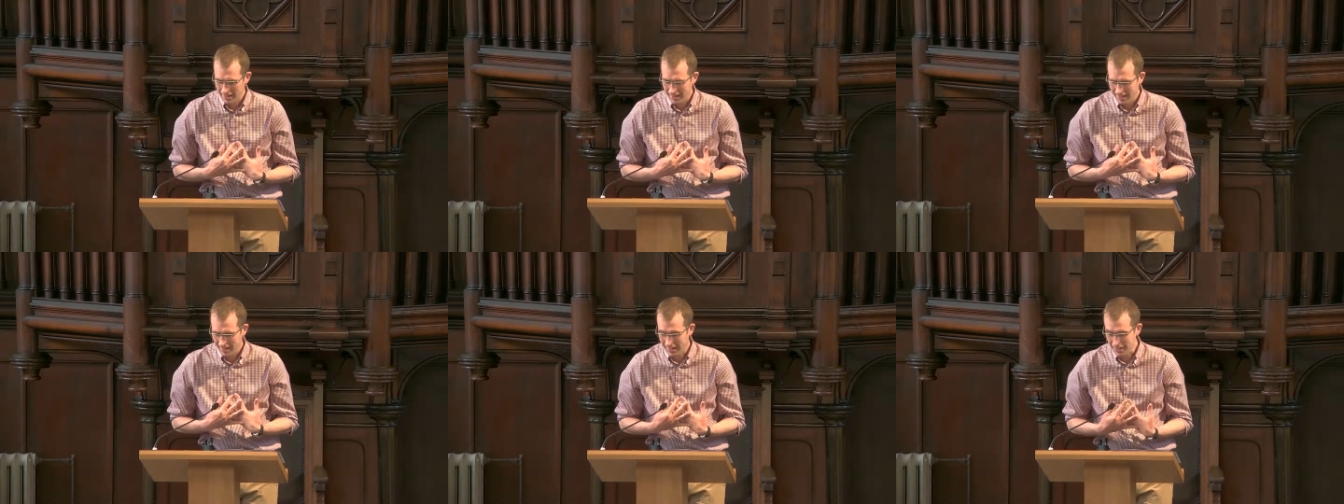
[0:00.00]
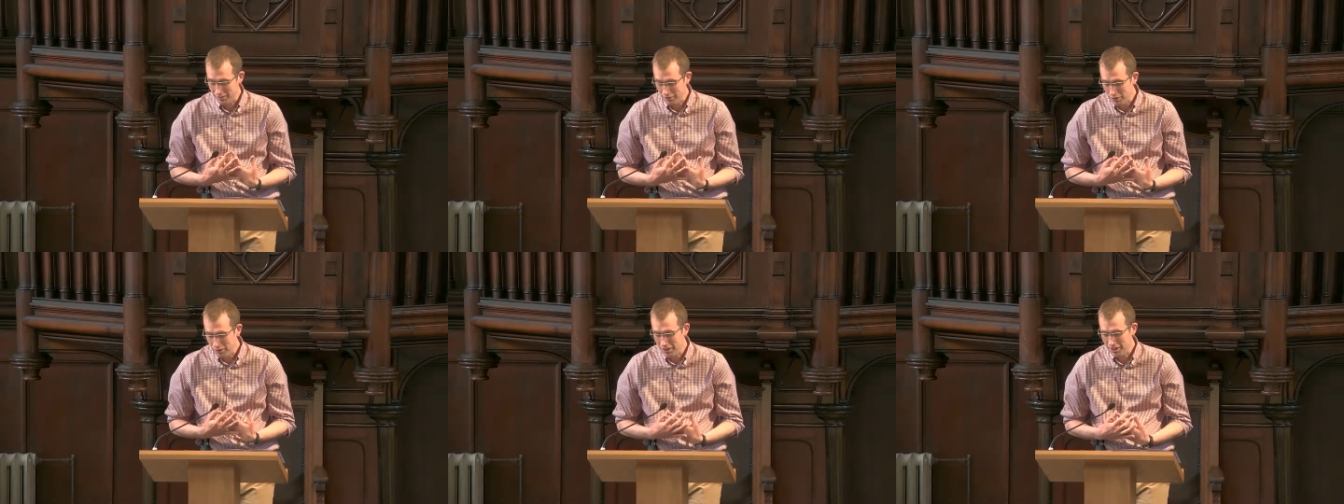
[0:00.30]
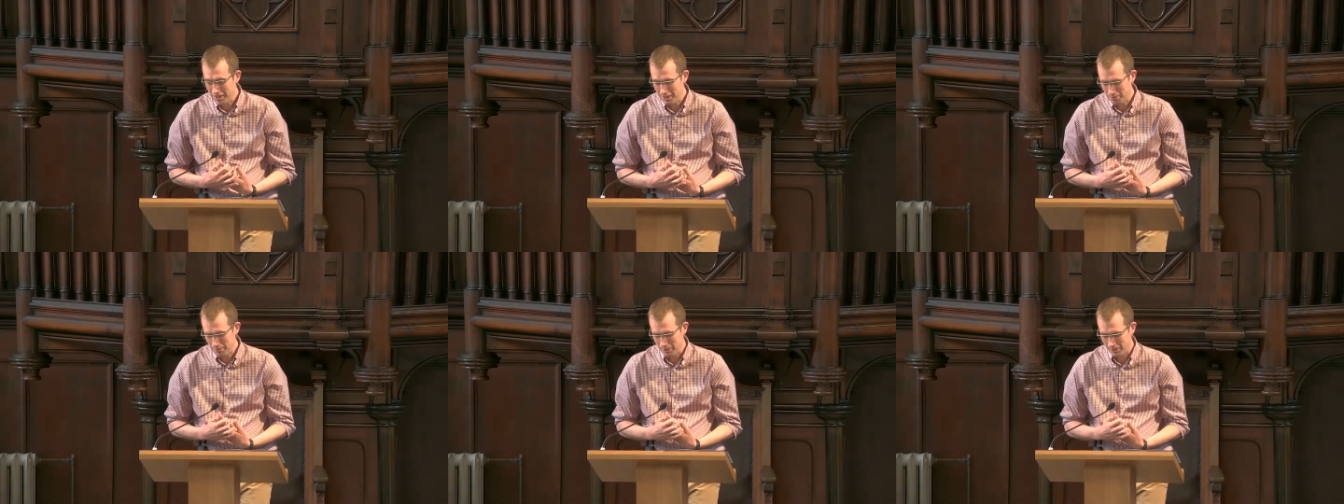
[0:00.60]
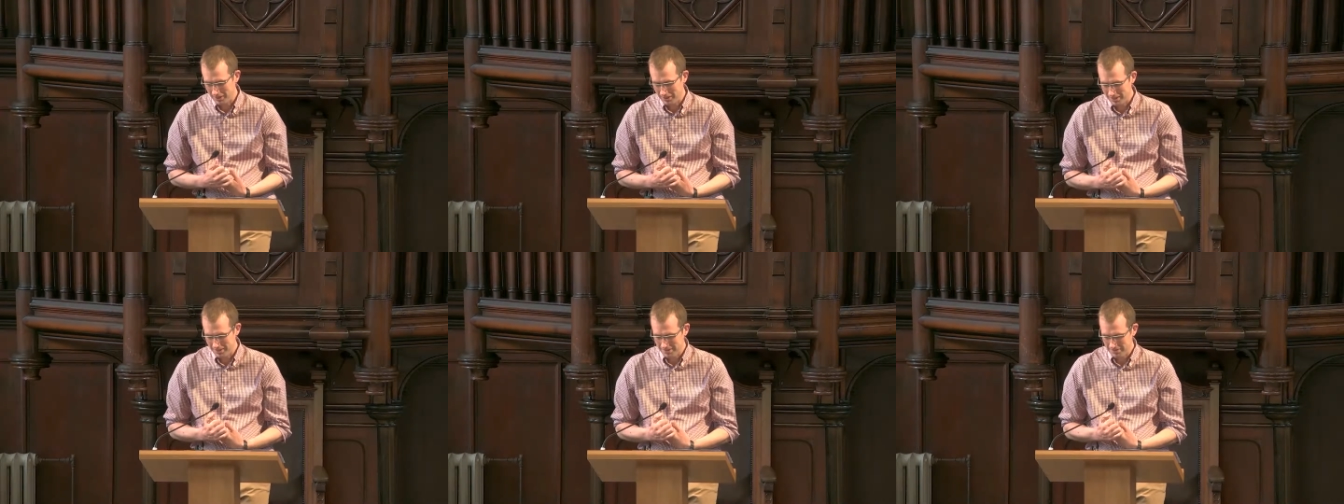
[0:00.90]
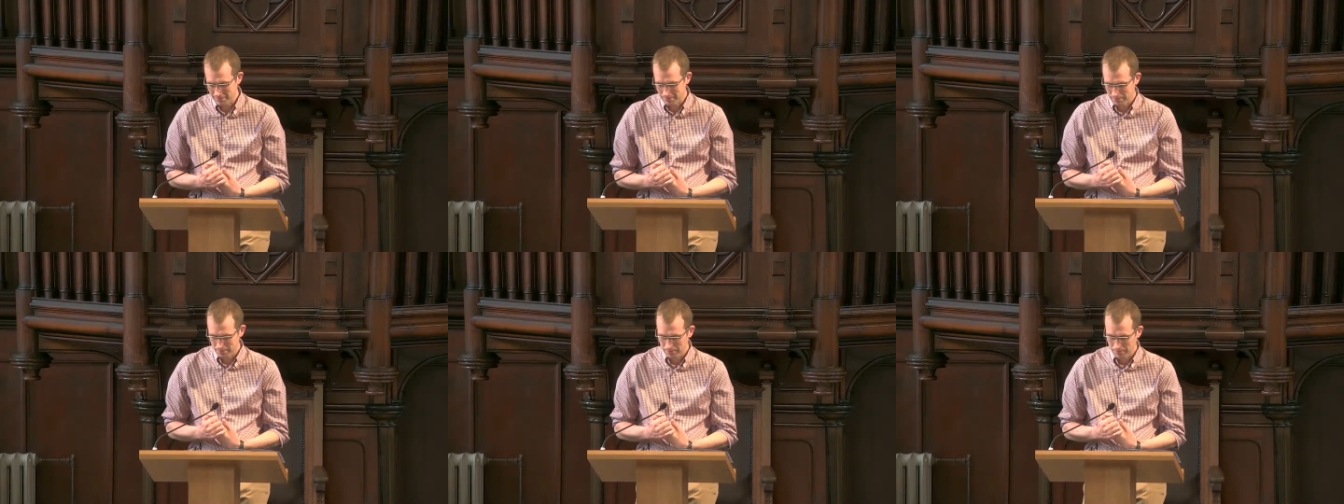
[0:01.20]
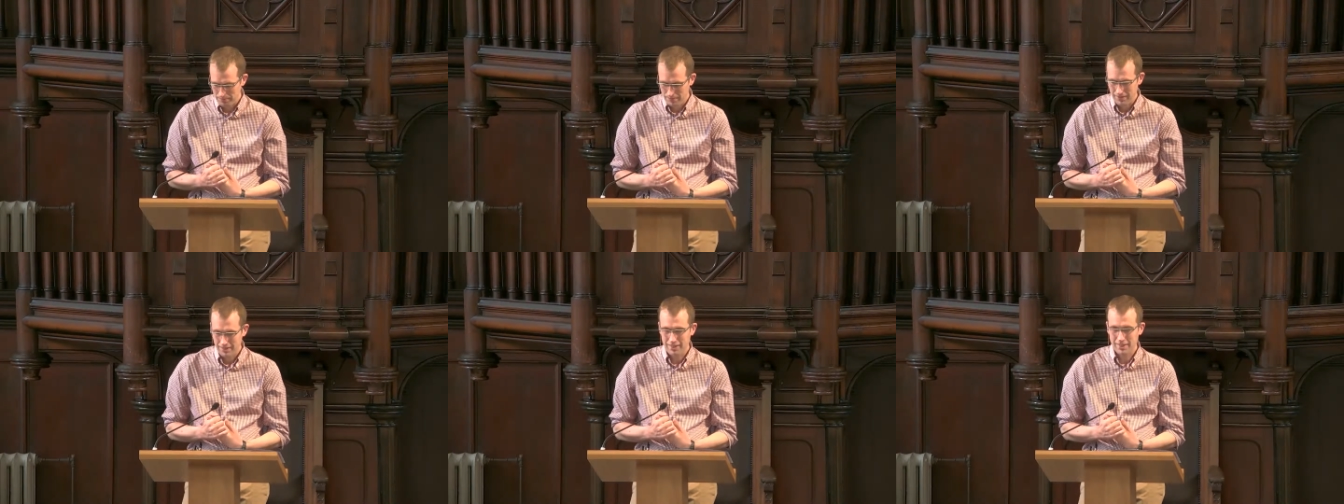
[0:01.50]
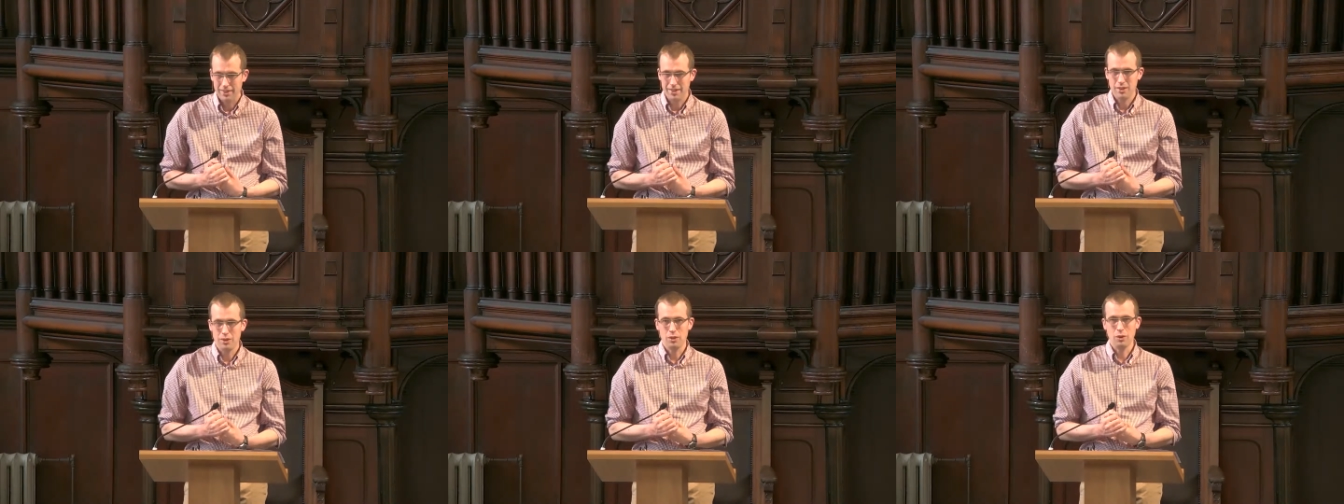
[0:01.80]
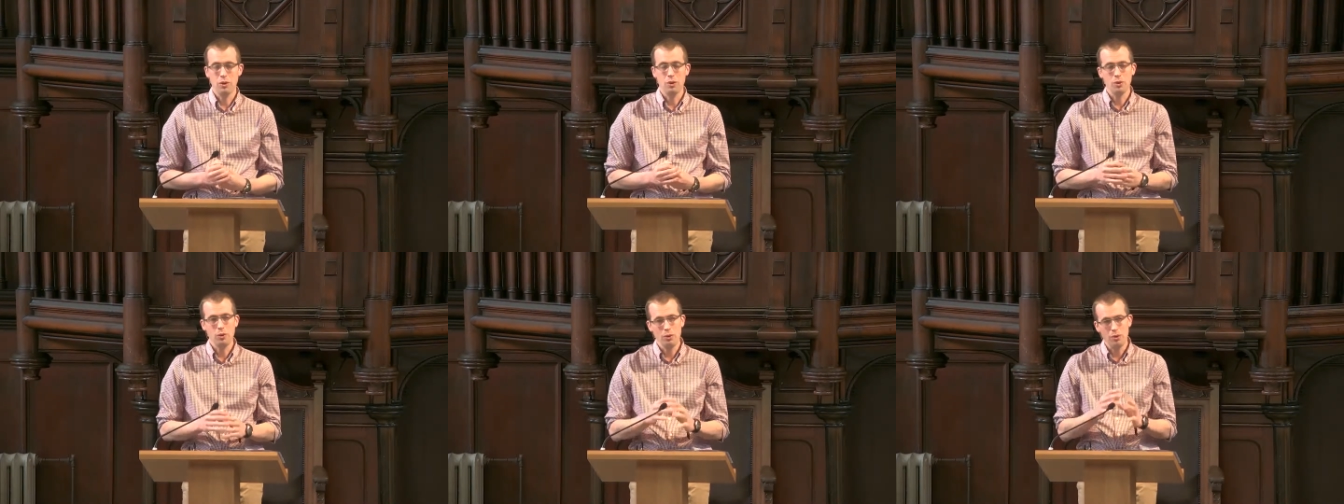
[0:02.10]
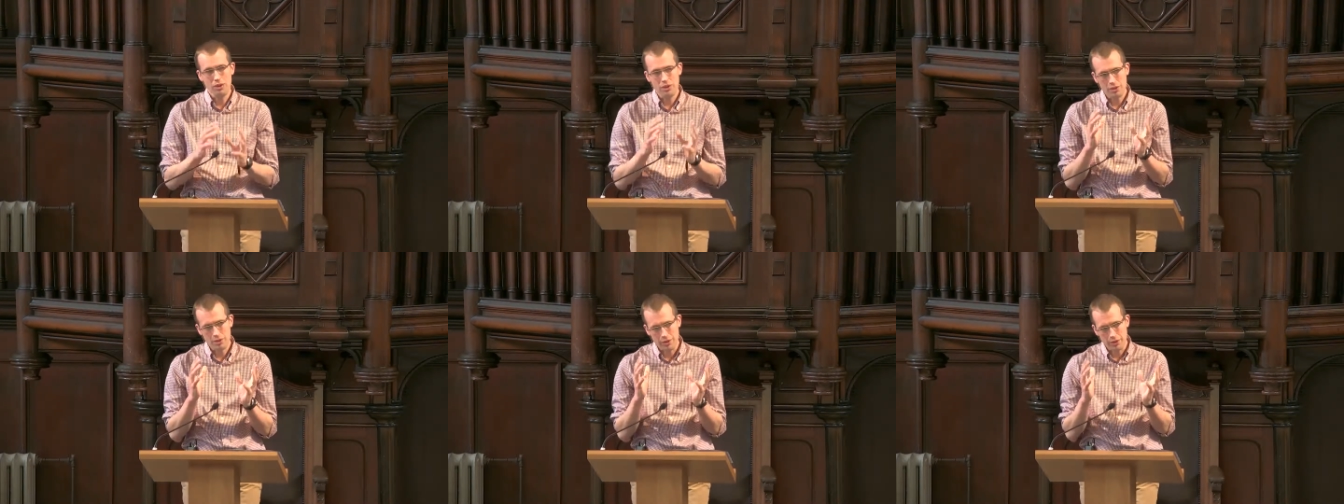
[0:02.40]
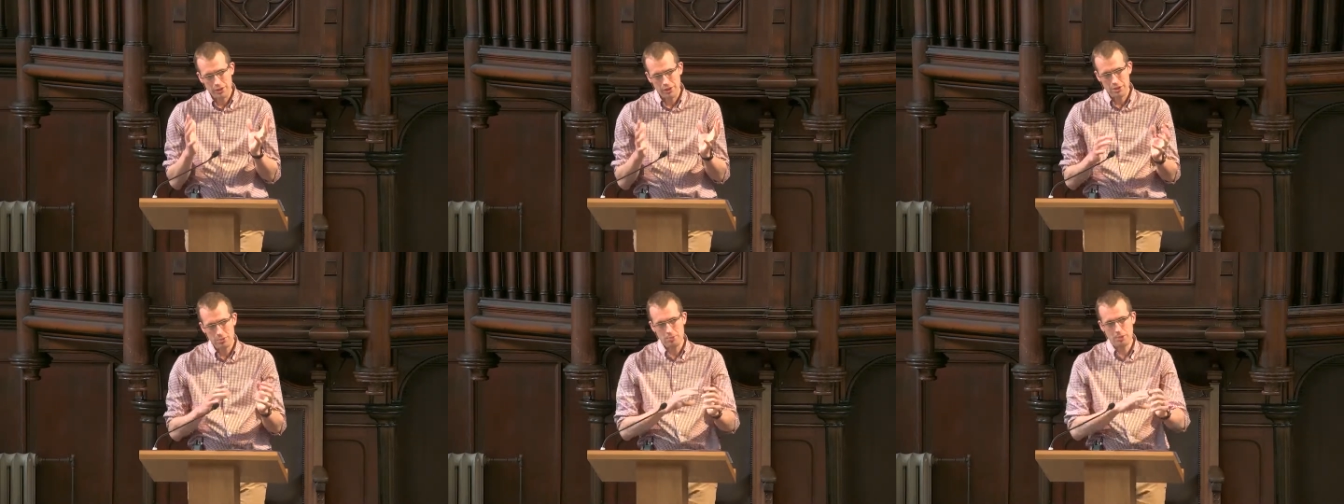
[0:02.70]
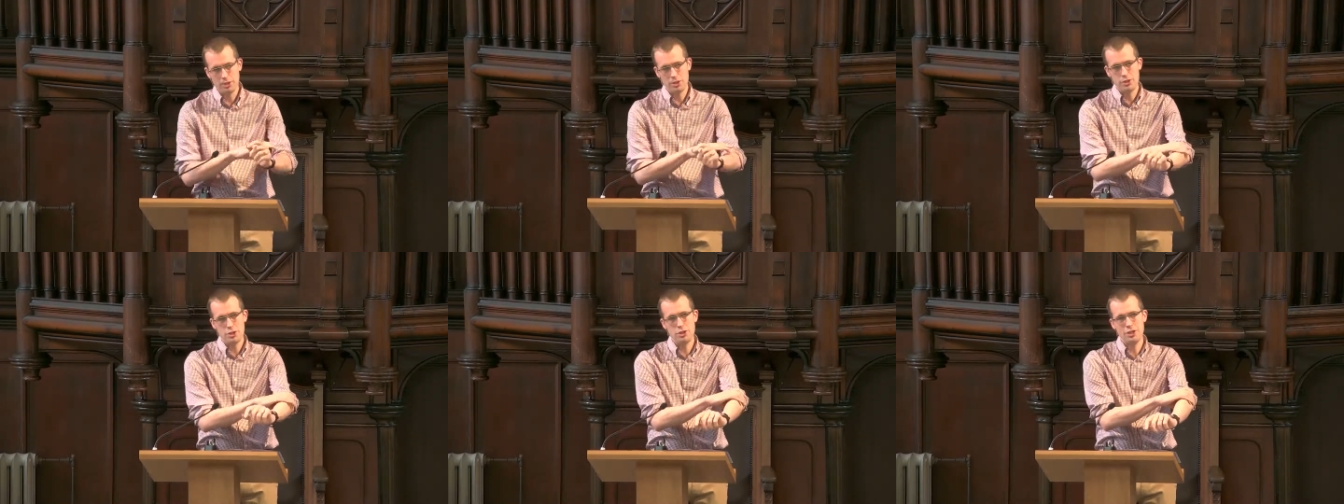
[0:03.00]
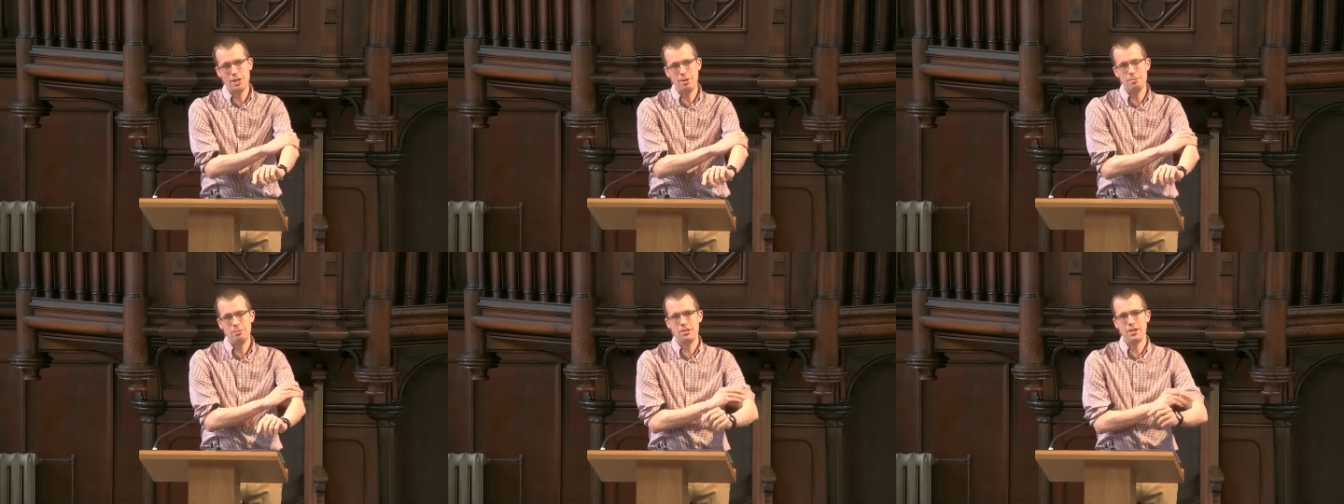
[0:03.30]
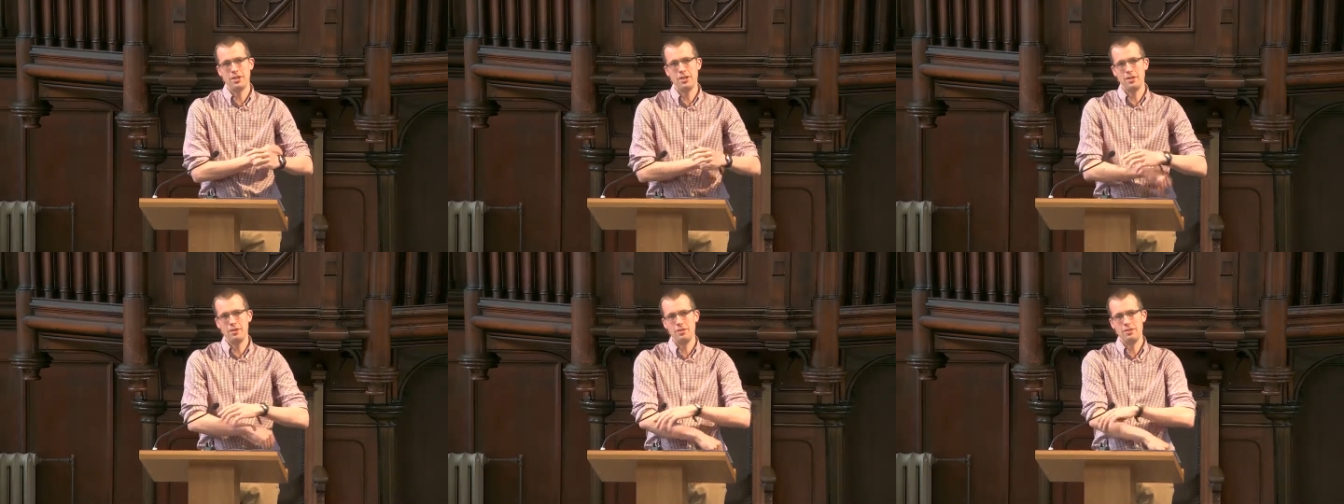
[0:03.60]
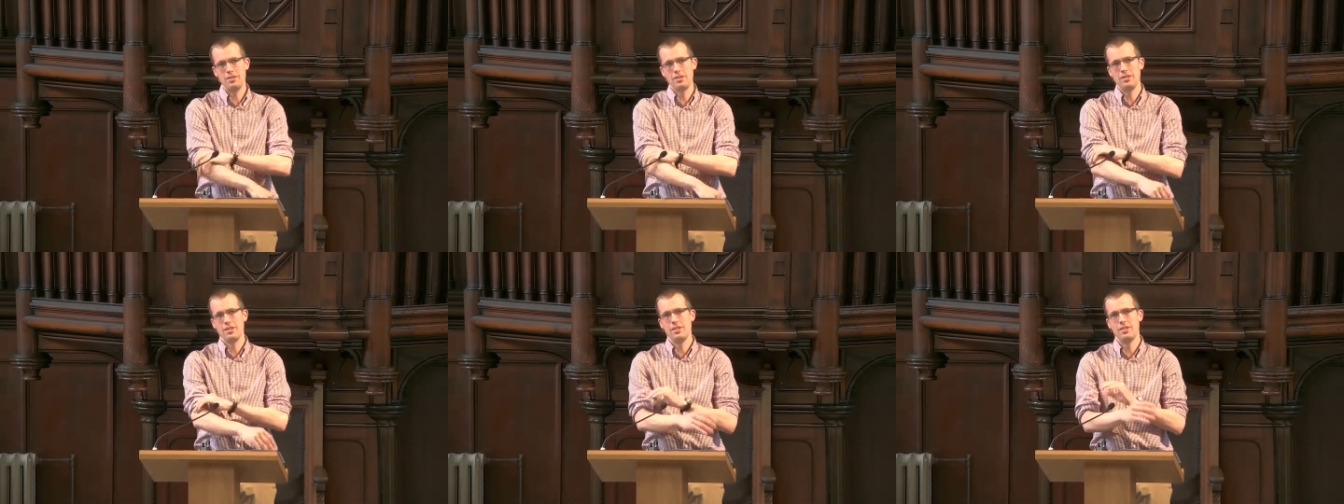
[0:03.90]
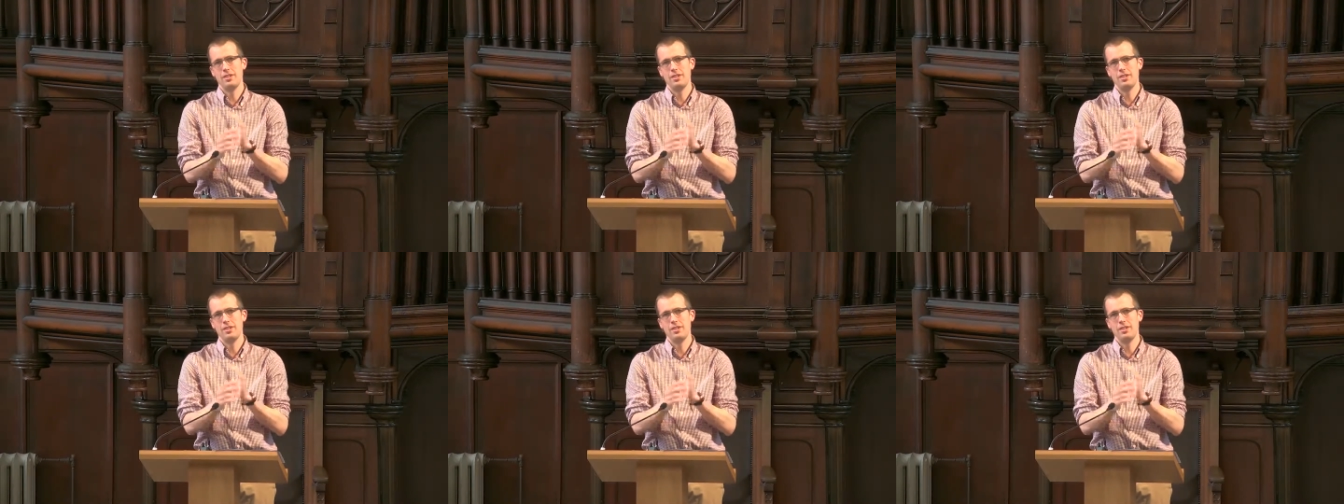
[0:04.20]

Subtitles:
And if you think about it, the whole of the gospel is shaped around